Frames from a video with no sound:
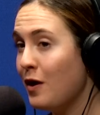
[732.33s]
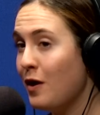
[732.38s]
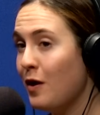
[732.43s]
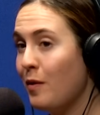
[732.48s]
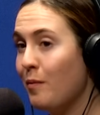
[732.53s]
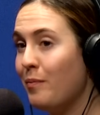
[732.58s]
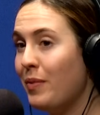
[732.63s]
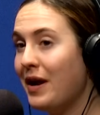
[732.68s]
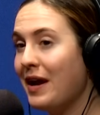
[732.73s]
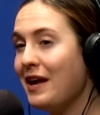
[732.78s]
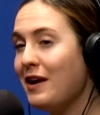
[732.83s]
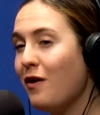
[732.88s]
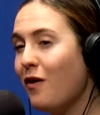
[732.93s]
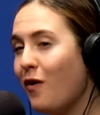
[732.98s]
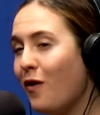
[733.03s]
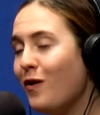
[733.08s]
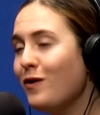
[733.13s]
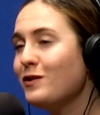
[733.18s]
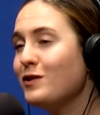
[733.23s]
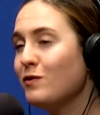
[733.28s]
But I
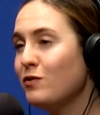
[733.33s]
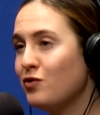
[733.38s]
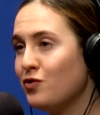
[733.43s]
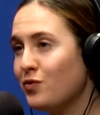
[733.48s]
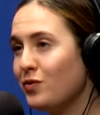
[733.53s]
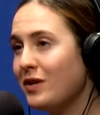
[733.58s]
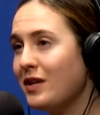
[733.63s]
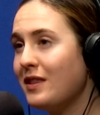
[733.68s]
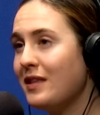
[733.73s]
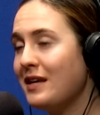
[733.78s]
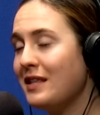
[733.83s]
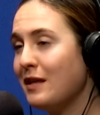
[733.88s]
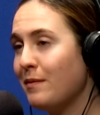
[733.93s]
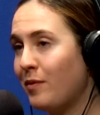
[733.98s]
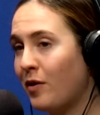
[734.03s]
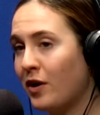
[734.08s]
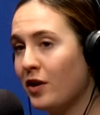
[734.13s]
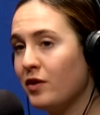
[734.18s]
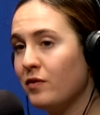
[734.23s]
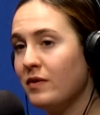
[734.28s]
also truly think that
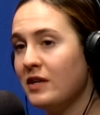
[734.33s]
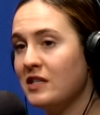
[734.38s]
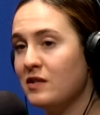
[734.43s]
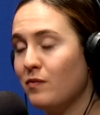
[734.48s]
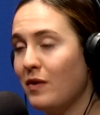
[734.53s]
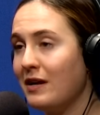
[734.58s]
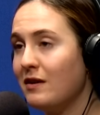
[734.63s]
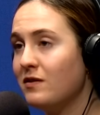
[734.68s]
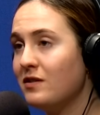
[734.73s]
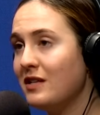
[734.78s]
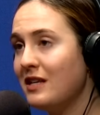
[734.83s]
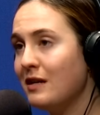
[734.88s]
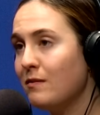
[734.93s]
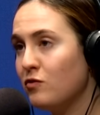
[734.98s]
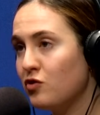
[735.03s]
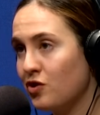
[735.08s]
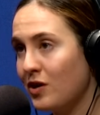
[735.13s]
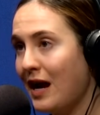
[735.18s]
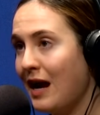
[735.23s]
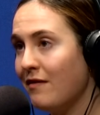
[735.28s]
part of the reason why you see him
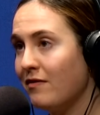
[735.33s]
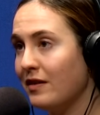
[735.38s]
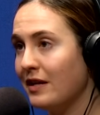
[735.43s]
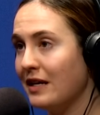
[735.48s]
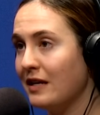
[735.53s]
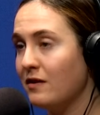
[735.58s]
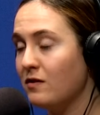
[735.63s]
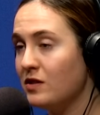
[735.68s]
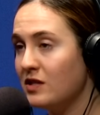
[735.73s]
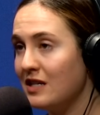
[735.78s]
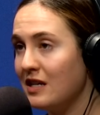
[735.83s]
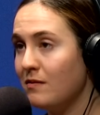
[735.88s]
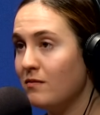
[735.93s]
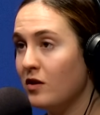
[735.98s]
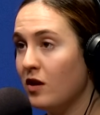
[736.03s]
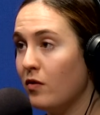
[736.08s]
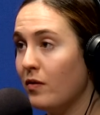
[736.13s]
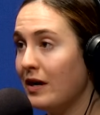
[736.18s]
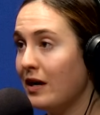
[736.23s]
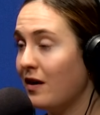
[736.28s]
traveling and you see him
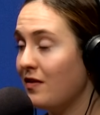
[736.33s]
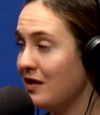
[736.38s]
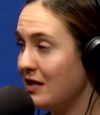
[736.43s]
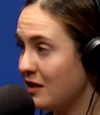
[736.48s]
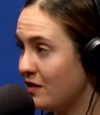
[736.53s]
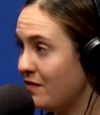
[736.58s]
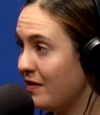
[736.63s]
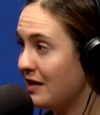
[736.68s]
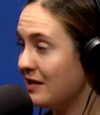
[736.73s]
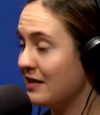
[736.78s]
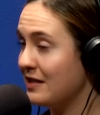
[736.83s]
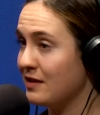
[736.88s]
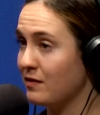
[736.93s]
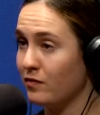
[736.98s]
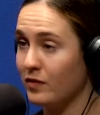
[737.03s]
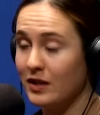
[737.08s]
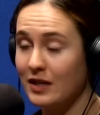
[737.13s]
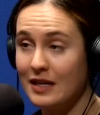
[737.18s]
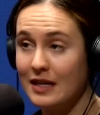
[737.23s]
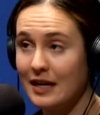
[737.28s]
going on these visits and
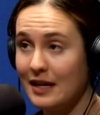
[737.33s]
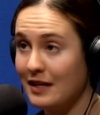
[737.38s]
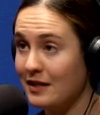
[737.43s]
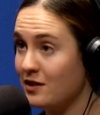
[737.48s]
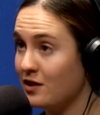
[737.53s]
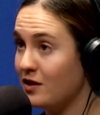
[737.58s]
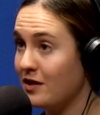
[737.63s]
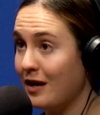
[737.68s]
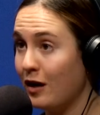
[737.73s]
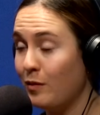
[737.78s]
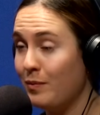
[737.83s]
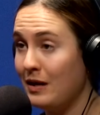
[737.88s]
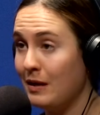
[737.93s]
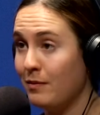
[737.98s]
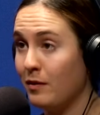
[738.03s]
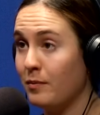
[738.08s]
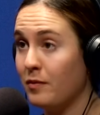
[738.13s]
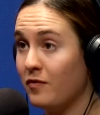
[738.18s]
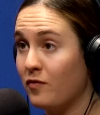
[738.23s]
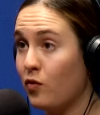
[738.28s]
really getting to know people
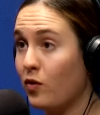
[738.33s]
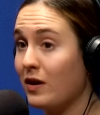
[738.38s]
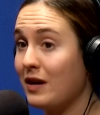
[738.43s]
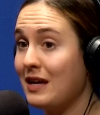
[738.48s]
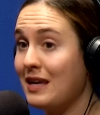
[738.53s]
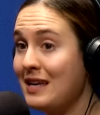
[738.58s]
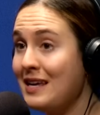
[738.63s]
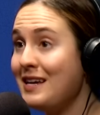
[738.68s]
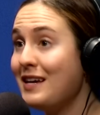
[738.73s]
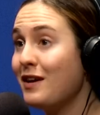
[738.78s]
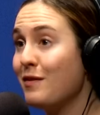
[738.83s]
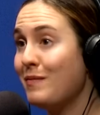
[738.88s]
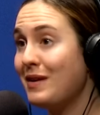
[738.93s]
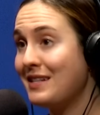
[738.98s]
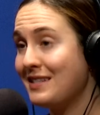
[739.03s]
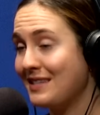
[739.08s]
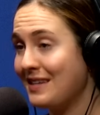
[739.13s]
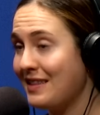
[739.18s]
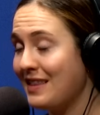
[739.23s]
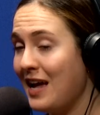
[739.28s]
before he commits
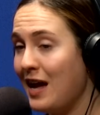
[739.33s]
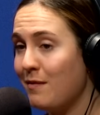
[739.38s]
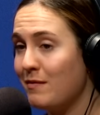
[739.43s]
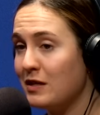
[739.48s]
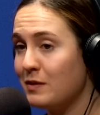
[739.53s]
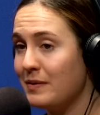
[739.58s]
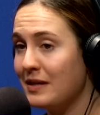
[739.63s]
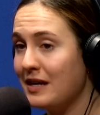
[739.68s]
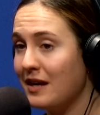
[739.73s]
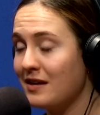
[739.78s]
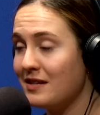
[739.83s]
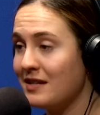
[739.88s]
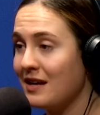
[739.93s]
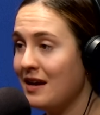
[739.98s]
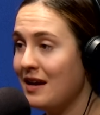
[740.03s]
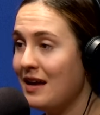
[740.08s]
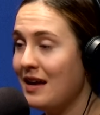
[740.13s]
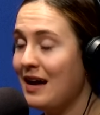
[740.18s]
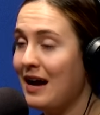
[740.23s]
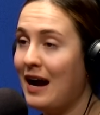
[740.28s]
to them is because
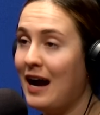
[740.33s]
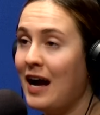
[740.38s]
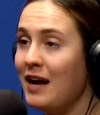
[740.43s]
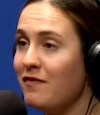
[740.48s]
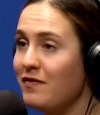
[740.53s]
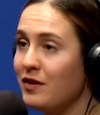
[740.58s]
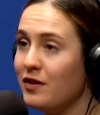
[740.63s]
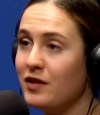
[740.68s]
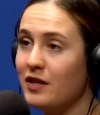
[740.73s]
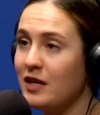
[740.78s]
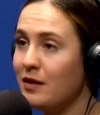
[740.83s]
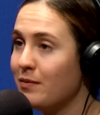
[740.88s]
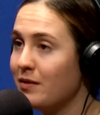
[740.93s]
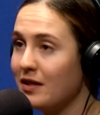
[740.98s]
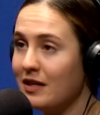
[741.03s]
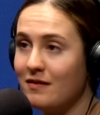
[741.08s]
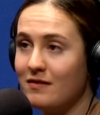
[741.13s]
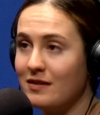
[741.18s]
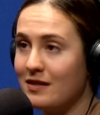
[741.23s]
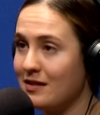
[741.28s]
I feel that he
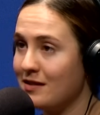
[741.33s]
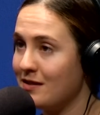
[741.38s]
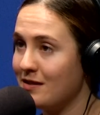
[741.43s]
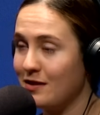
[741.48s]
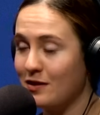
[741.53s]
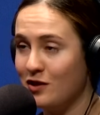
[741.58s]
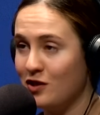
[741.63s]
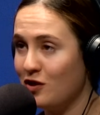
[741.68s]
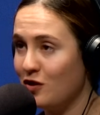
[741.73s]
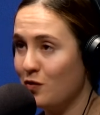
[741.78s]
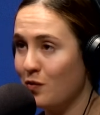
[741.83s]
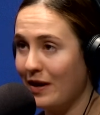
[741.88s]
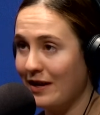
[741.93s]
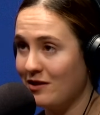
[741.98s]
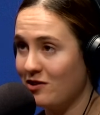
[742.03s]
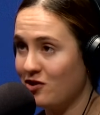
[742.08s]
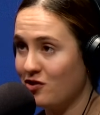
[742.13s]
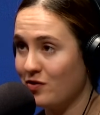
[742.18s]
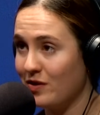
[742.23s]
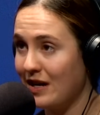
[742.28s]
believes this is a two-way
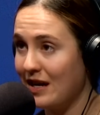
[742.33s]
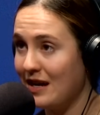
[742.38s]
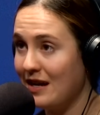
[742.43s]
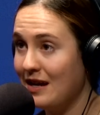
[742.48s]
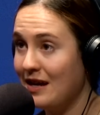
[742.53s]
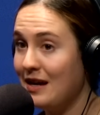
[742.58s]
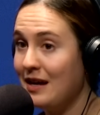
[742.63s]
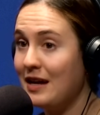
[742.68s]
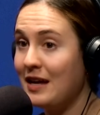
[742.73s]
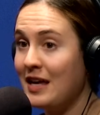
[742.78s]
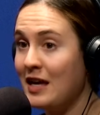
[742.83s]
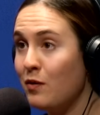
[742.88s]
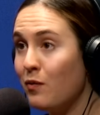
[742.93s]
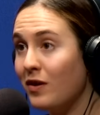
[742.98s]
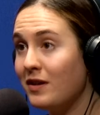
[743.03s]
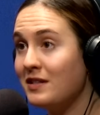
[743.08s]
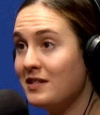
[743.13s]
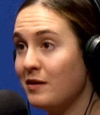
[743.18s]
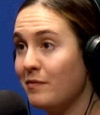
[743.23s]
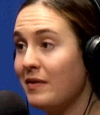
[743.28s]
street. He
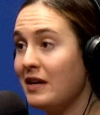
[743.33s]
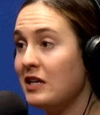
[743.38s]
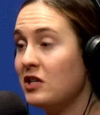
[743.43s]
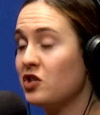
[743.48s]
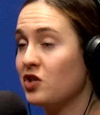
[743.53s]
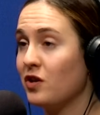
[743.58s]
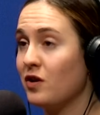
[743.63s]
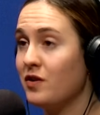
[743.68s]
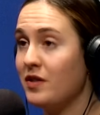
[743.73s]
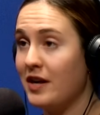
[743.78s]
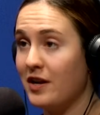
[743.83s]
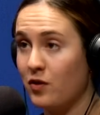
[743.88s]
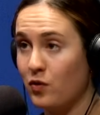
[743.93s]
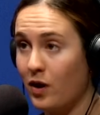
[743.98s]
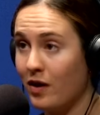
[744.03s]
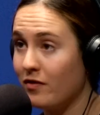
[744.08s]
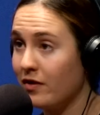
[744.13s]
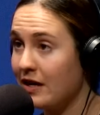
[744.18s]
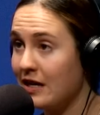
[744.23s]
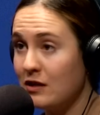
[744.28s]
wants to make sure that
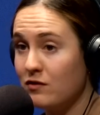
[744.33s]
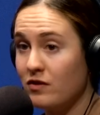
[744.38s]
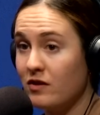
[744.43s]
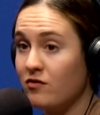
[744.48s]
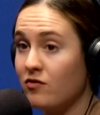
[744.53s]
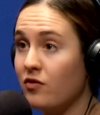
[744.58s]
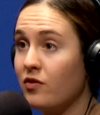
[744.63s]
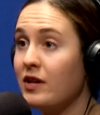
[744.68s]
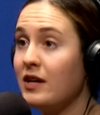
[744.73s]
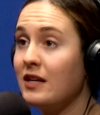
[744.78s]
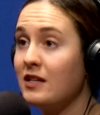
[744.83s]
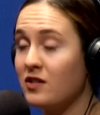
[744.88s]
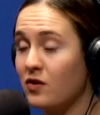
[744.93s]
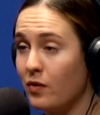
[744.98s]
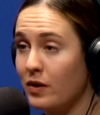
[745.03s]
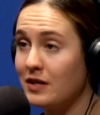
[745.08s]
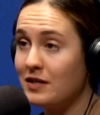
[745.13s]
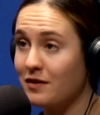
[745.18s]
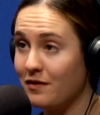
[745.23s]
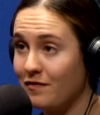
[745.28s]
whoever he's recruiting is
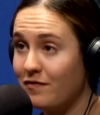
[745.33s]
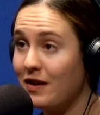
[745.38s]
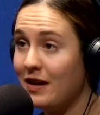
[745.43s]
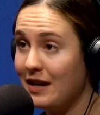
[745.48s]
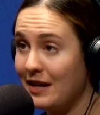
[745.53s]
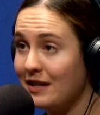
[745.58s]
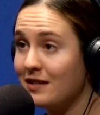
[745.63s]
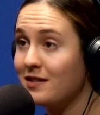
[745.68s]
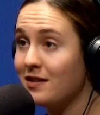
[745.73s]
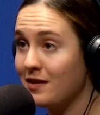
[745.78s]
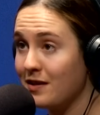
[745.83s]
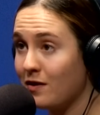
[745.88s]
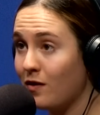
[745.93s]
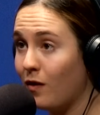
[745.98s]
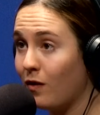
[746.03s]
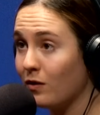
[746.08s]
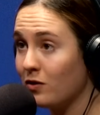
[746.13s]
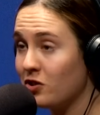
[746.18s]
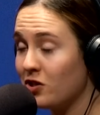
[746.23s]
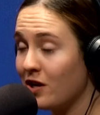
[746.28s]
going to fit into the
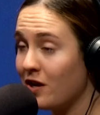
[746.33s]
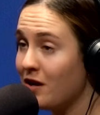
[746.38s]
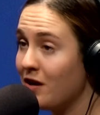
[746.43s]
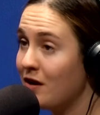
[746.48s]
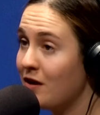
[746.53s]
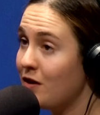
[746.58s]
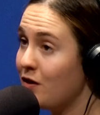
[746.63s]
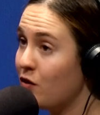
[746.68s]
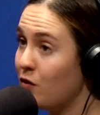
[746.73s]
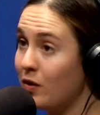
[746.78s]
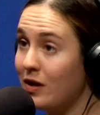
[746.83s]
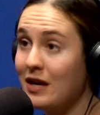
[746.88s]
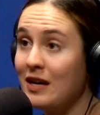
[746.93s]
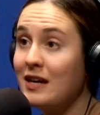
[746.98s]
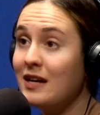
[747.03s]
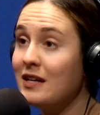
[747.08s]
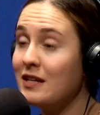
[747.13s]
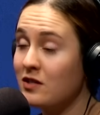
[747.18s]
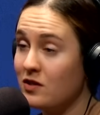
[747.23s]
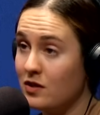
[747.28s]
culture
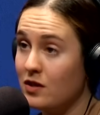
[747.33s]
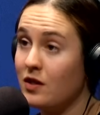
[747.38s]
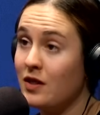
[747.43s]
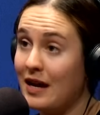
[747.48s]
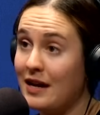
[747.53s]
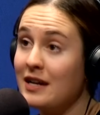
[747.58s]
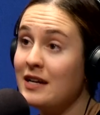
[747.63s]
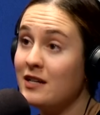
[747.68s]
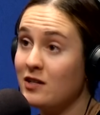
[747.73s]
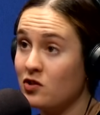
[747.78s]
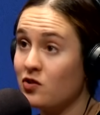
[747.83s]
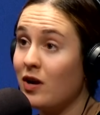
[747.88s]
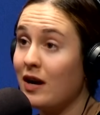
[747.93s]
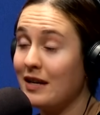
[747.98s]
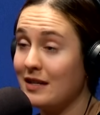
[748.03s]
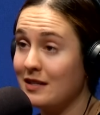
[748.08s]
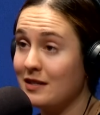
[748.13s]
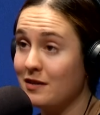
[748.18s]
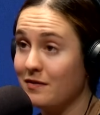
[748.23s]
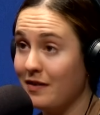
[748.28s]
that he is trying
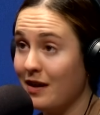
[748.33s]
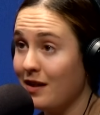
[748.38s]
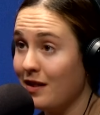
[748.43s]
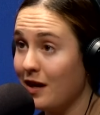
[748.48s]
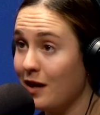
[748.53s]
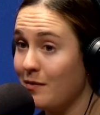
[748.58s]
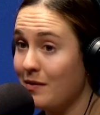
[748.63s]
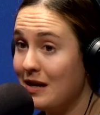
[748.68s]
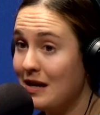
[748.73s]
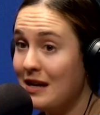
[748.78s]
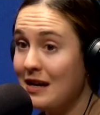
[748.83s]
to develop.